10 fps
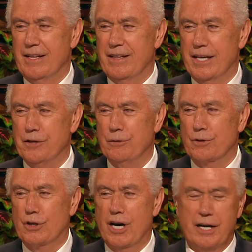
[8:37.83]
that you
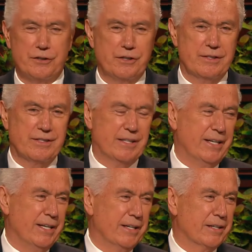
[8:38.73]

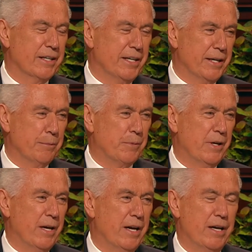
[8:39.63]
consciously keep
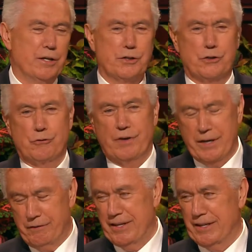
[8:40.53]

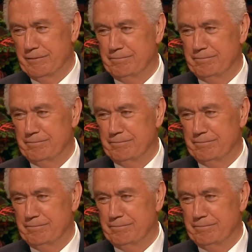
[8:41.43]
striving.